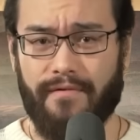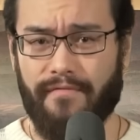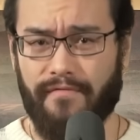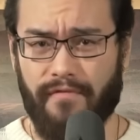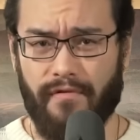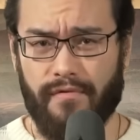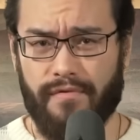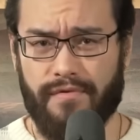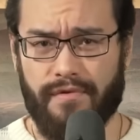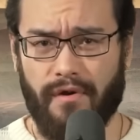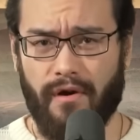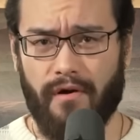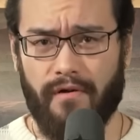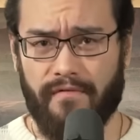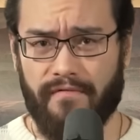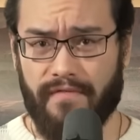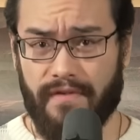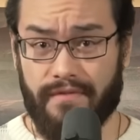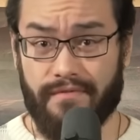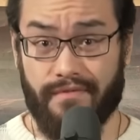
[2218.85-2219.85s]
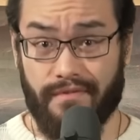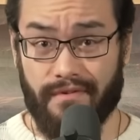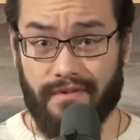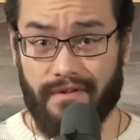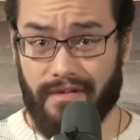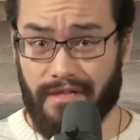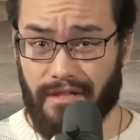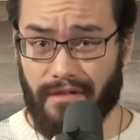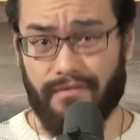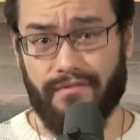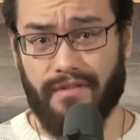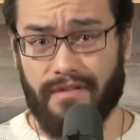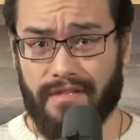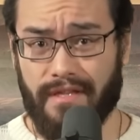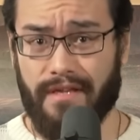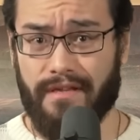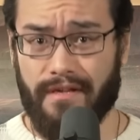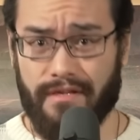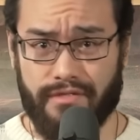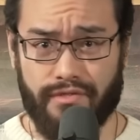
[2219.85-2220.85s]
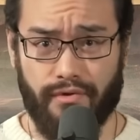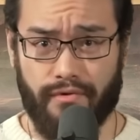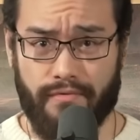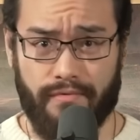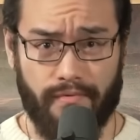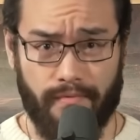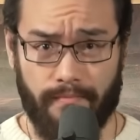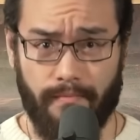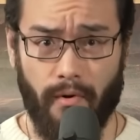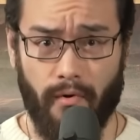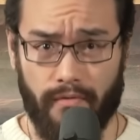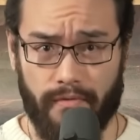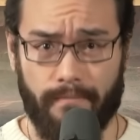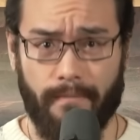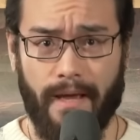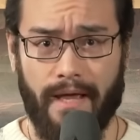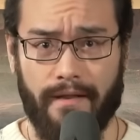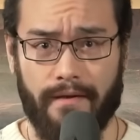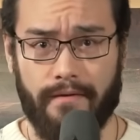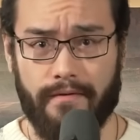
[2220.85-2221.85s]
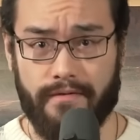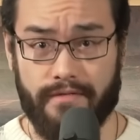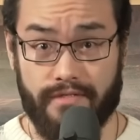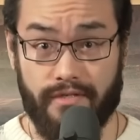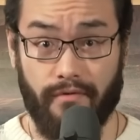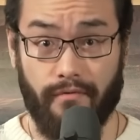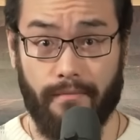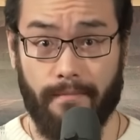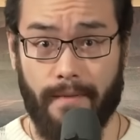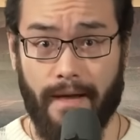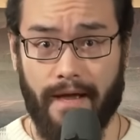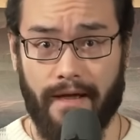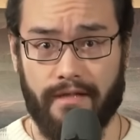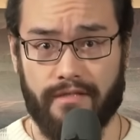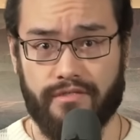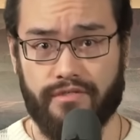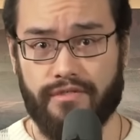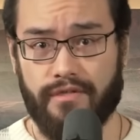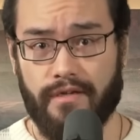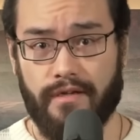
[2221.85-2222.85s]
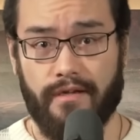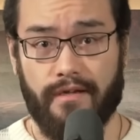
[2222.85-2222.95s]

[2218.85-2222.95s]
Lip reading: First off, it's clear that the initials for both men don't match.